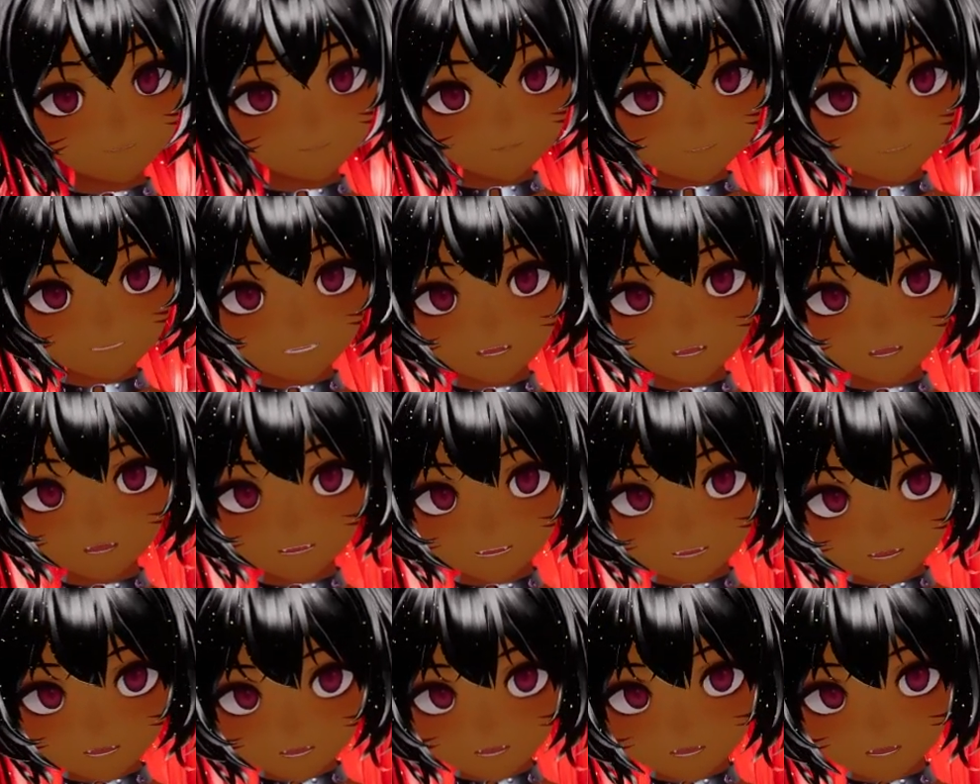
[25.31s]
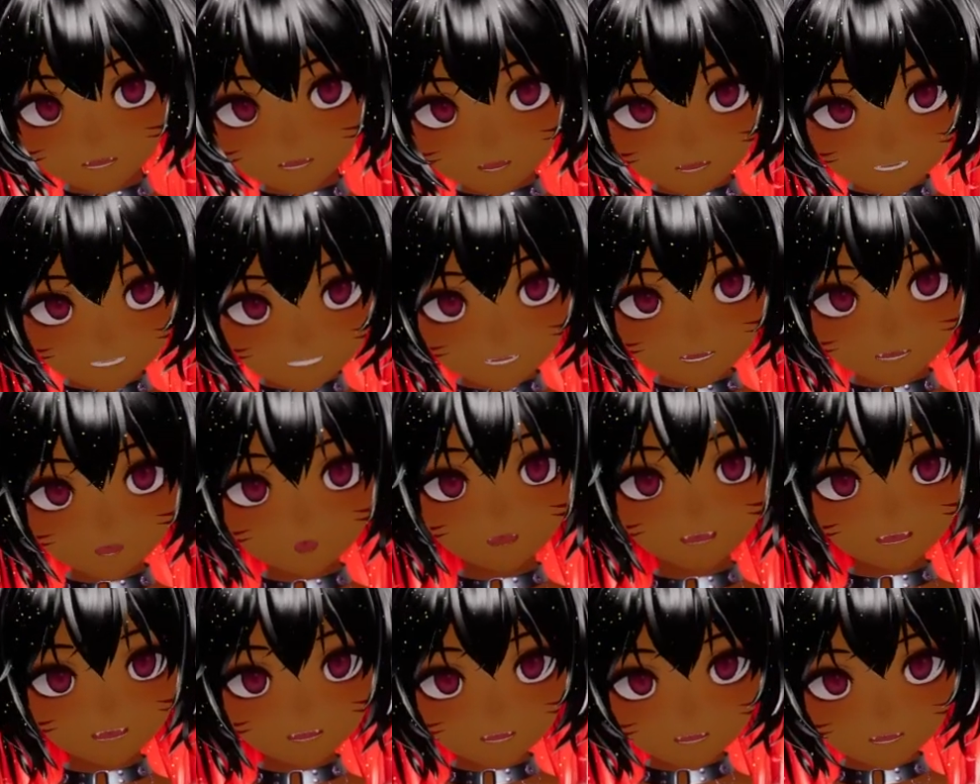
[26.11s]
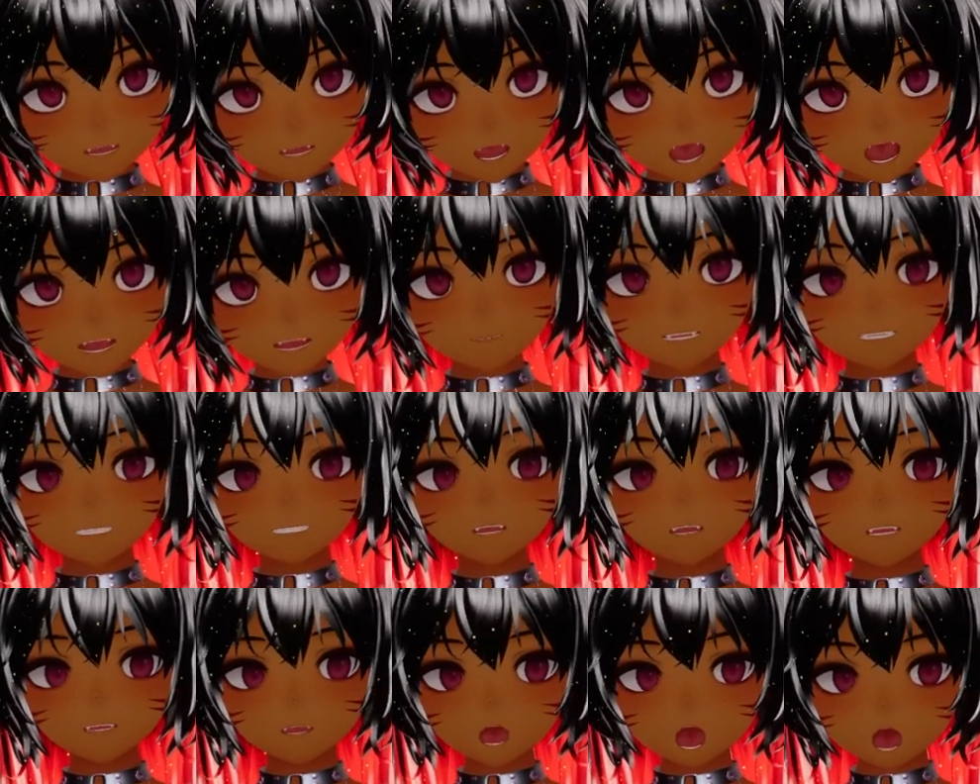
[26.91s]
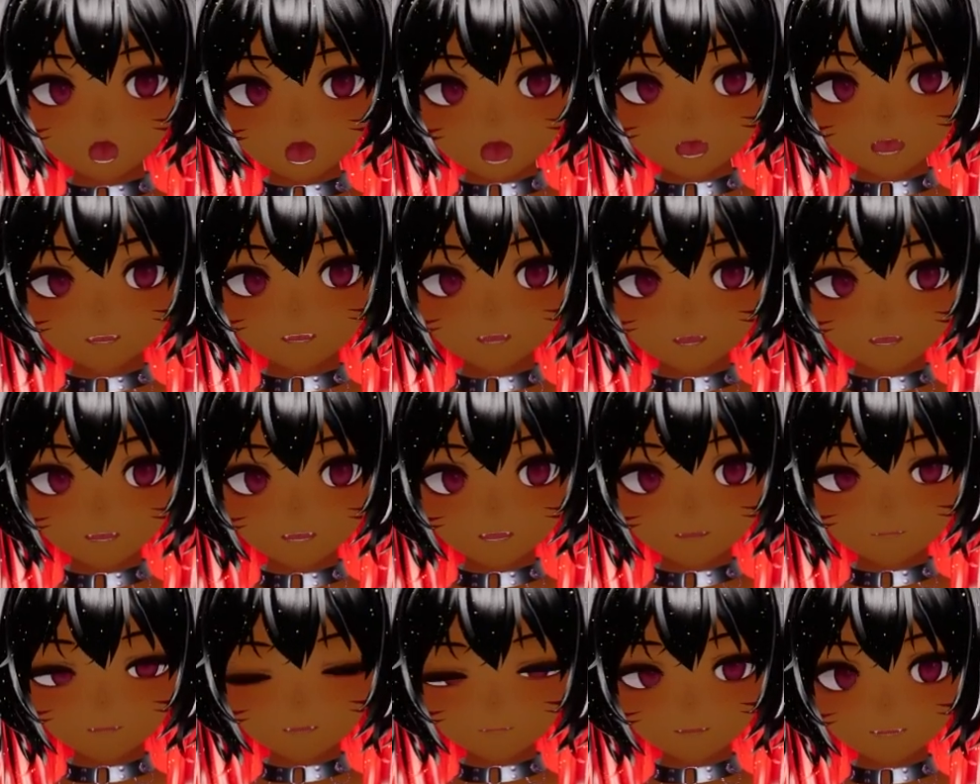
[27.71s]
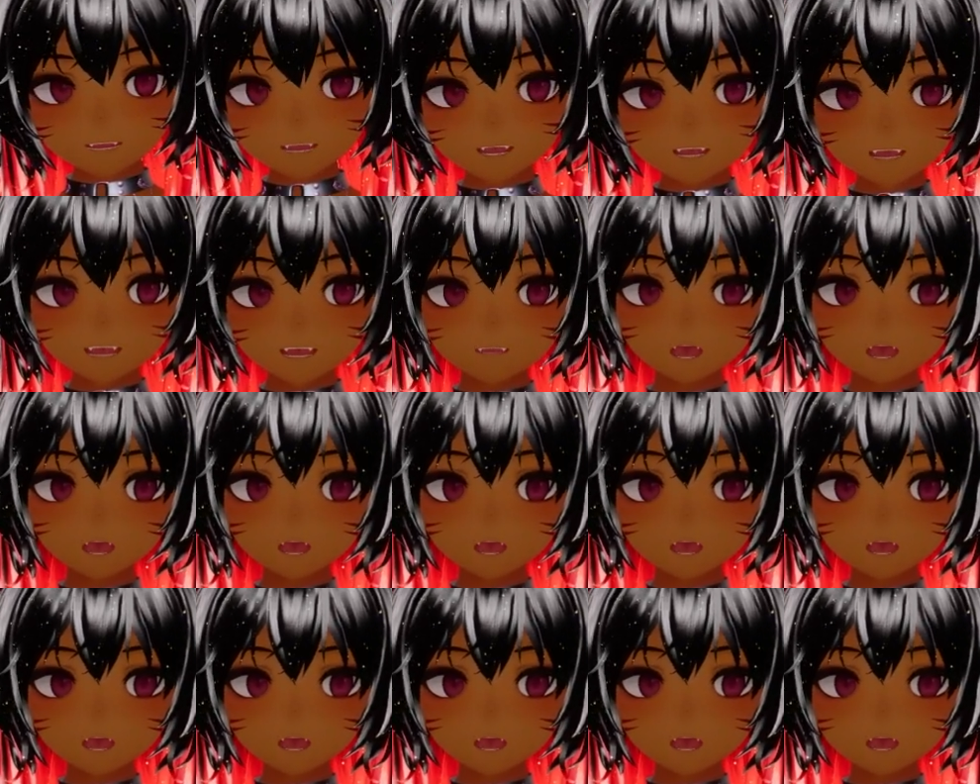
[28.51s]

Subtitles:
today is your last full day to prepare